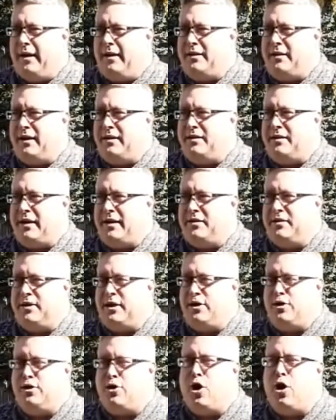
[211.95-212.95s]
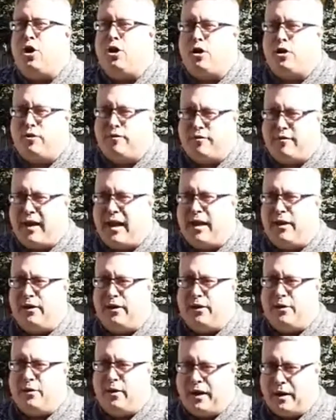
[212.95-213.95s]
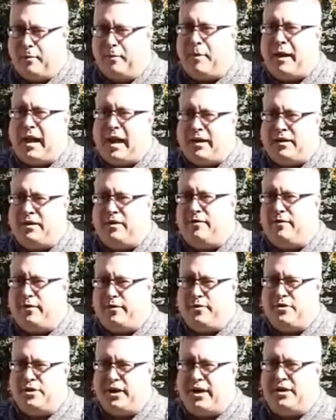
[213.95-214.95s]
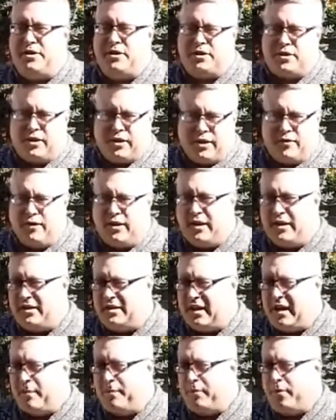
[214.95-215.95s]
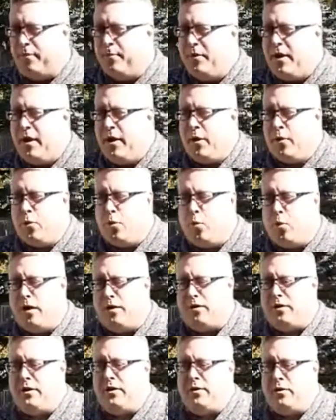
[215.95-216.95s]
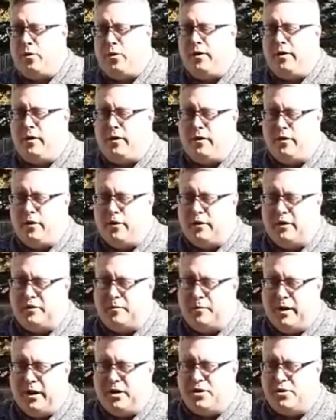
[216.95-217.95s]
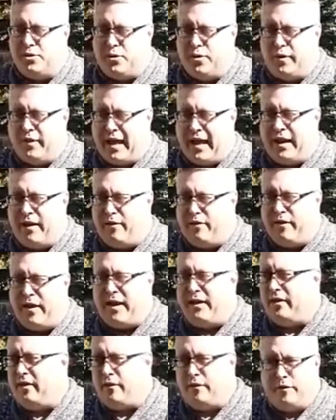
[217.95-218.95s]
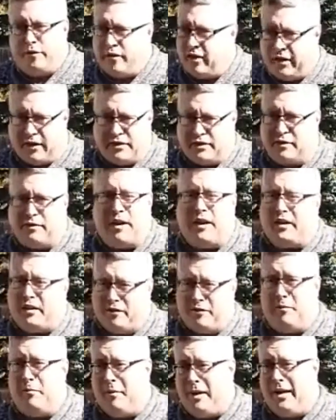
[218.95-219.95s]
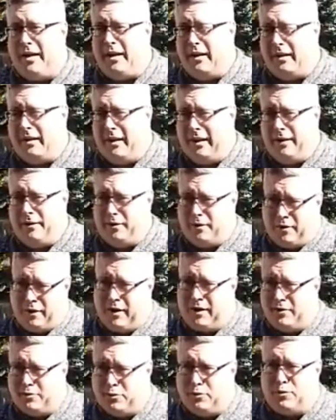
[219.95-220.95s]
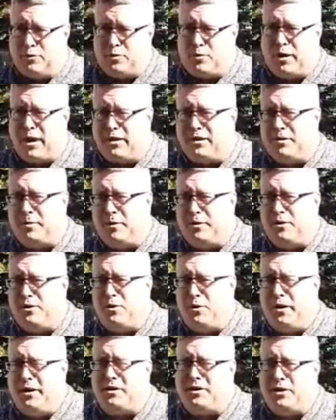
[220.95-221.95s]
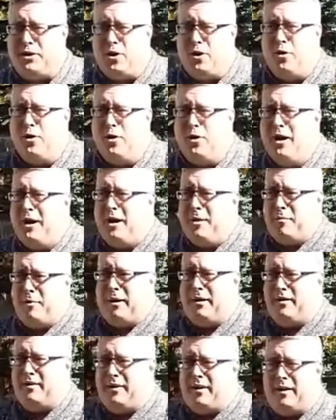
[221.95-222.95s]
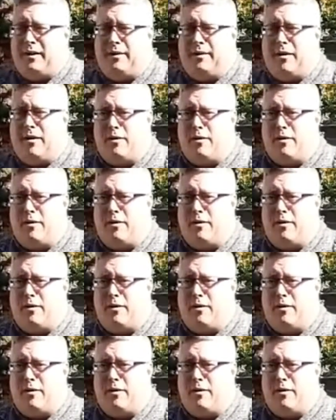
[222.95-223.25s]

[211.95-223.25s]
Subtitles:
is the dollar value impact of those changes. So I'll give you an example. What they're going to do is make sure that and it's effective immediately. These rules were announced about 2 weeks ago, but